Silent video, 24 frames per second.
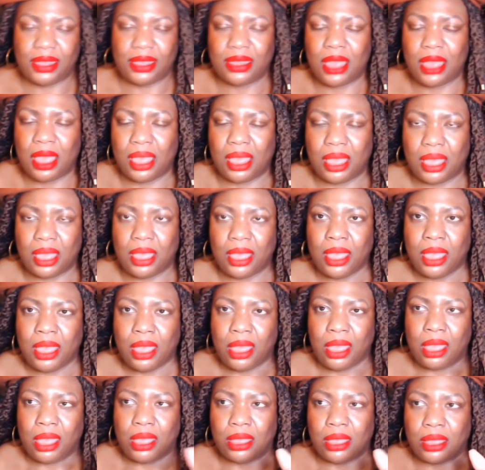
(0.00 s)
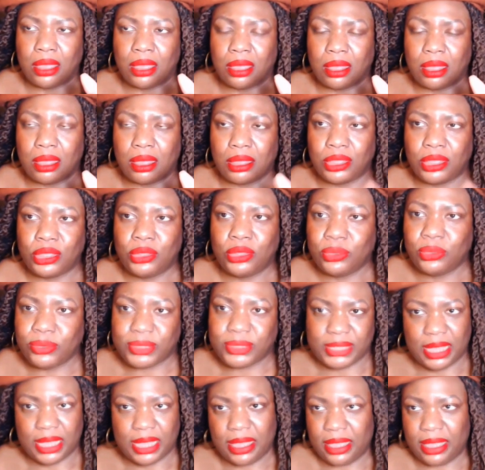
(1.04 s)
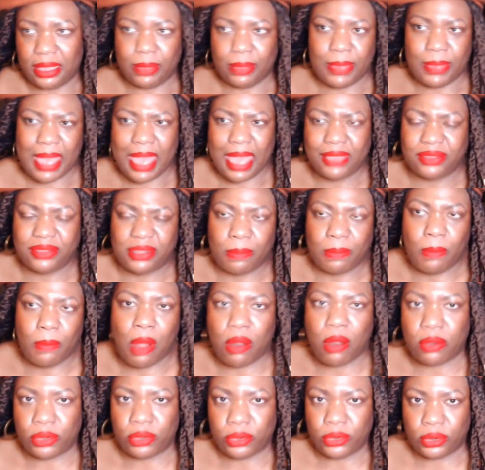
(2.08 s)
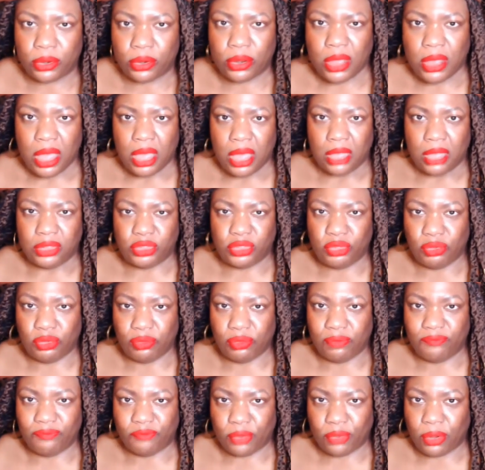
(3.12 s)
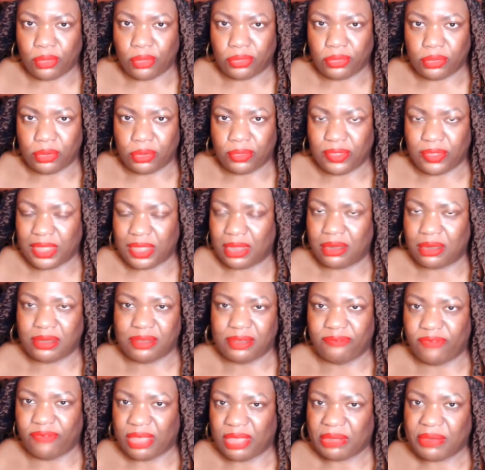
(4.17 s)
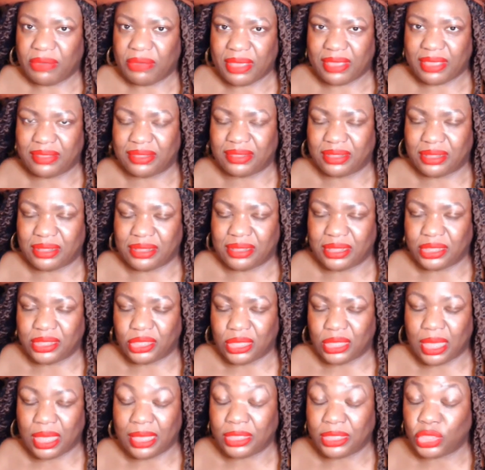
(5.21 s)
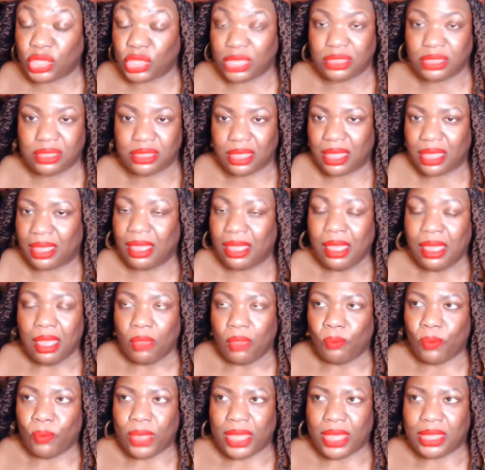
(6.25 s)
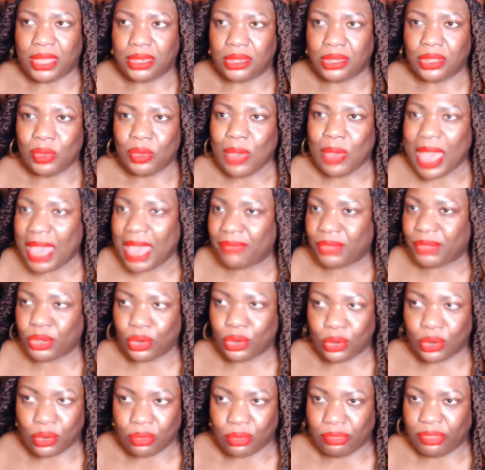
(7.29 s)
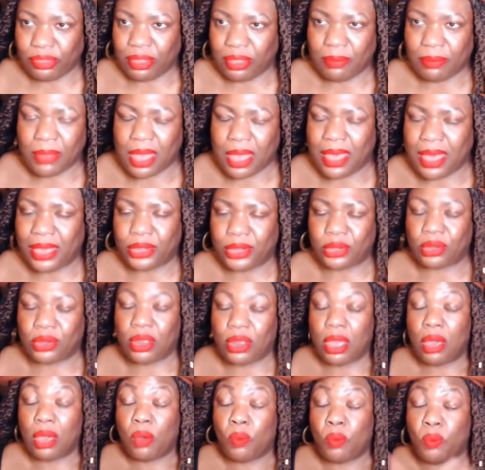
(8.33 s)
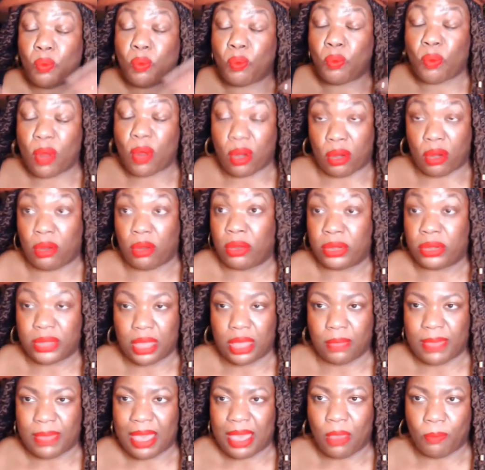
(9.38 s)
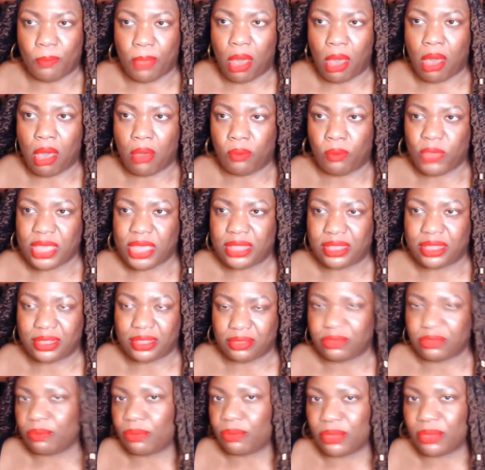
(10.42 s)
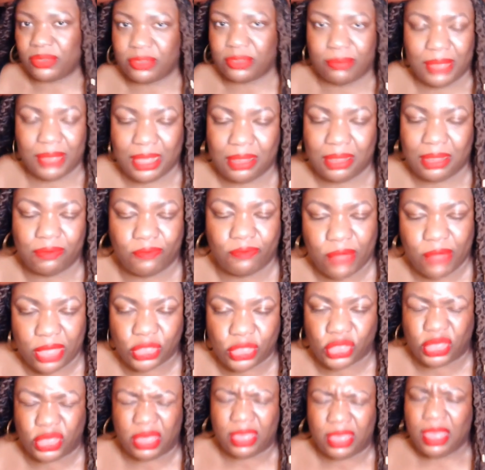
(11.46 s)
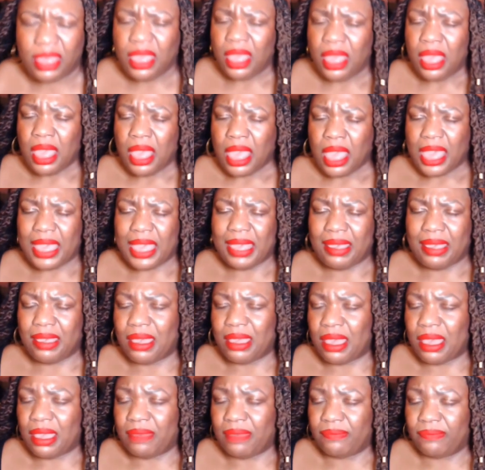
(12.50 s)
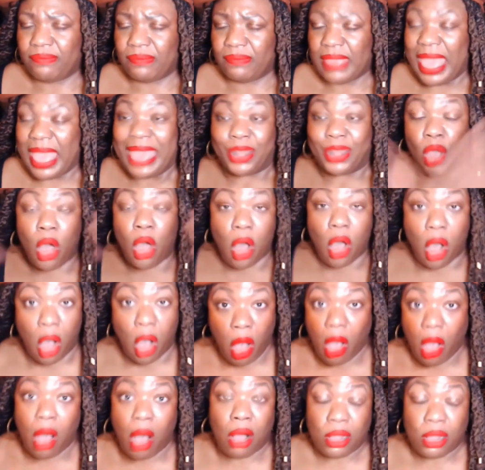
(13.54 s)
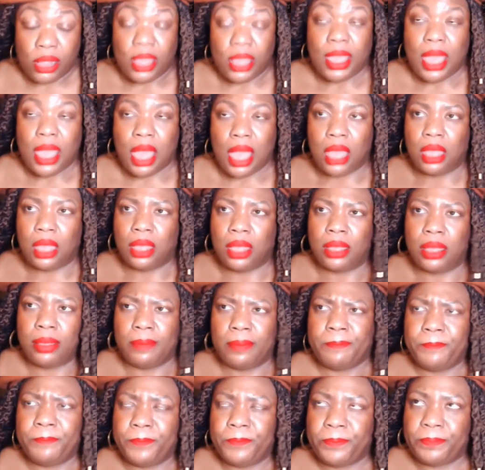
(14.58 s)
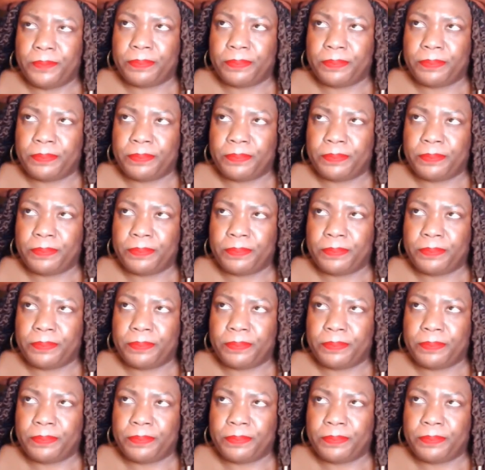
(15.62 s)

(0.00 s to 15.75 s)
Uh, use him as a martyr to further their nefarious agenda when you haven't heard them utter a word about Paul Whelan's imprisonment in Russia at all. Um,